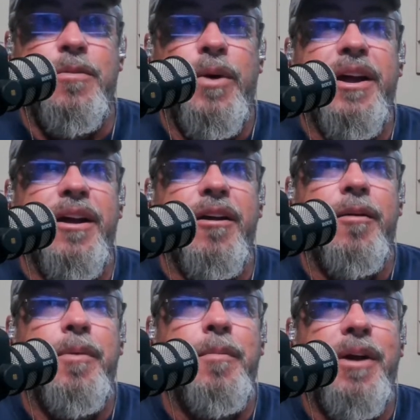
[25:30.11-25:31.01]
waking
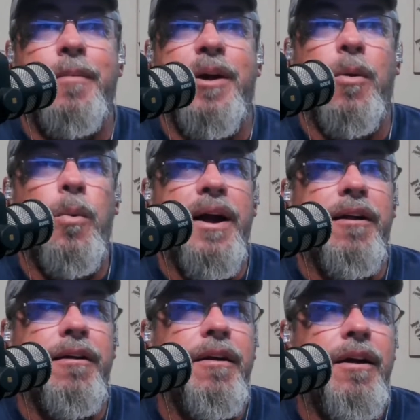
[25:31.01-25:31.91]
up and becoming
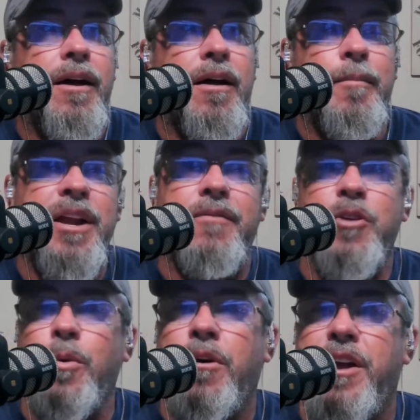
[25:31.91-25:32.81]
aware. Many of
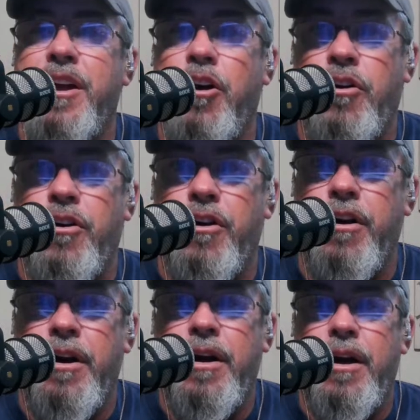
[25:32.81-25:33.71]
you already are,